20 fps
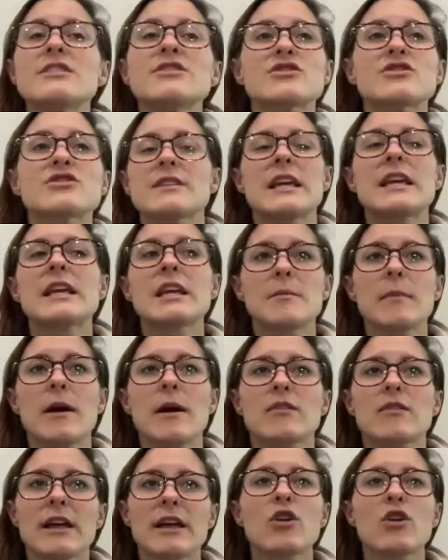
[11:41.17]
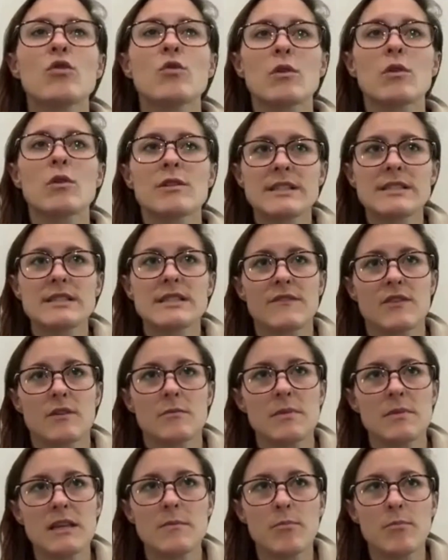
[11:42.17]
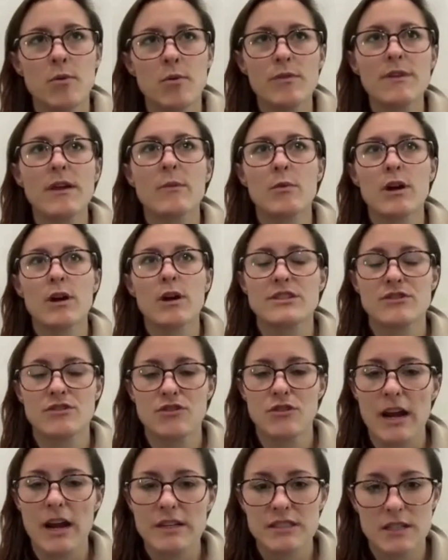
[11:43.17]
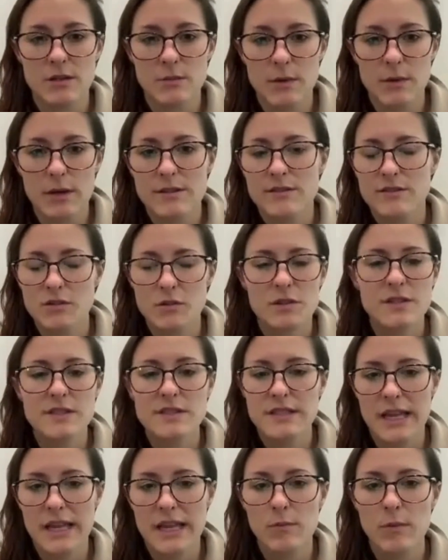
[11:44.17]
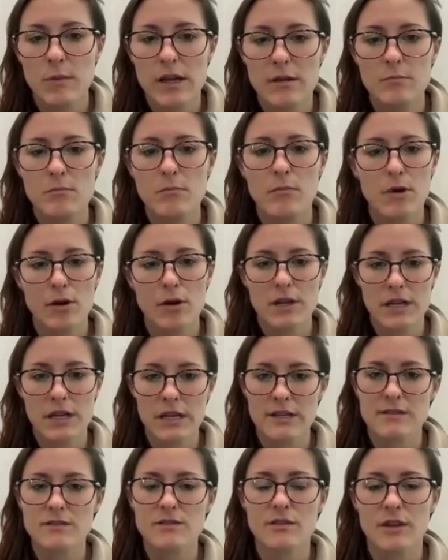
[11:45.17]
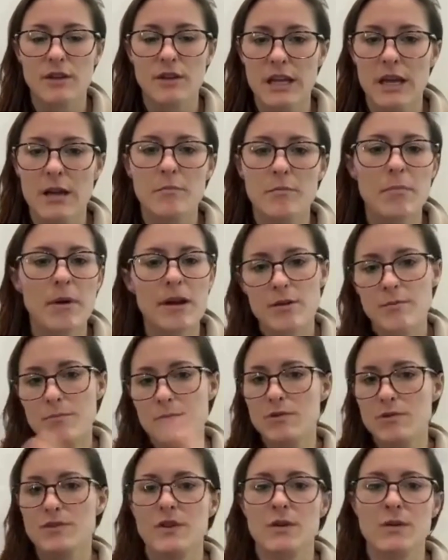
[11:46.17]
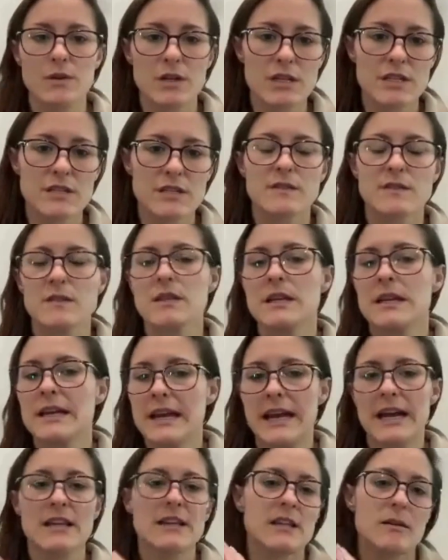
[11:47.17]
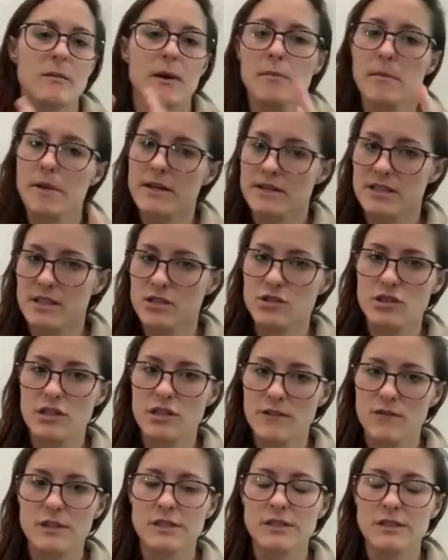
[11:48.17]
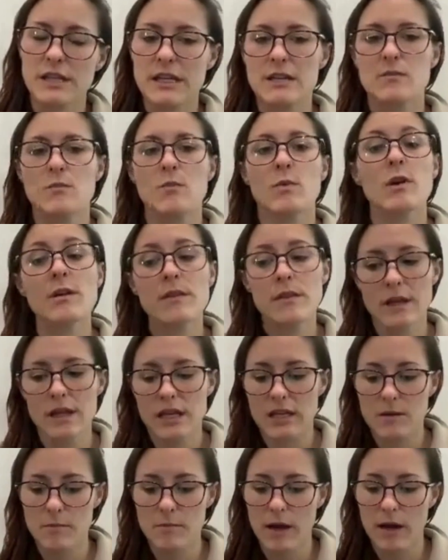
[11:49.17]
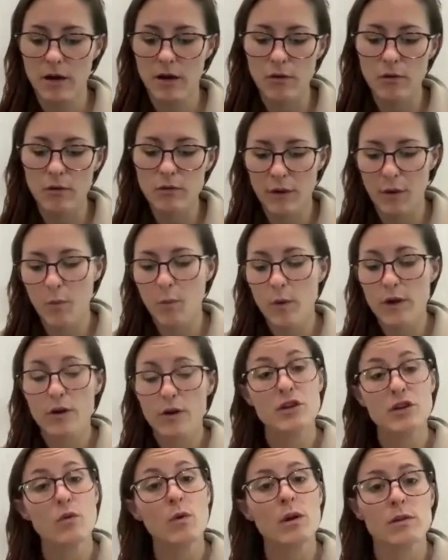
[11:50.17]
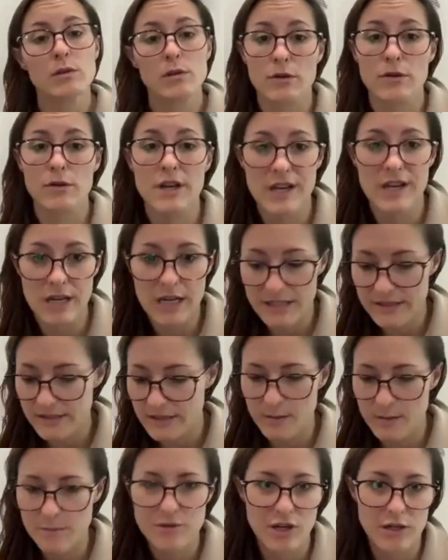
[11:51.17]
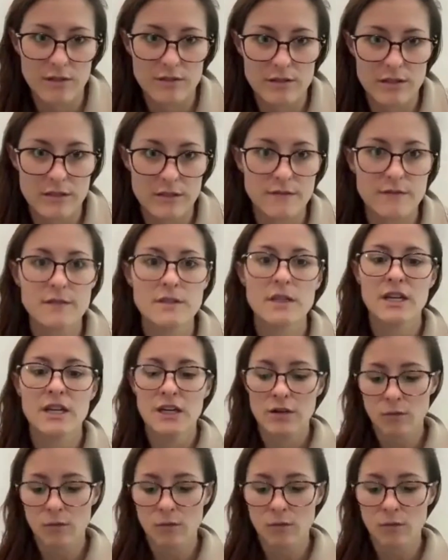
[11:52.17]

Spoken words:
just thinking about like who are these different people that we're interacting with. So in the same way marketing is looking at buyer personas and they might message differently, we're thinking about like what are your learning needs and objectives?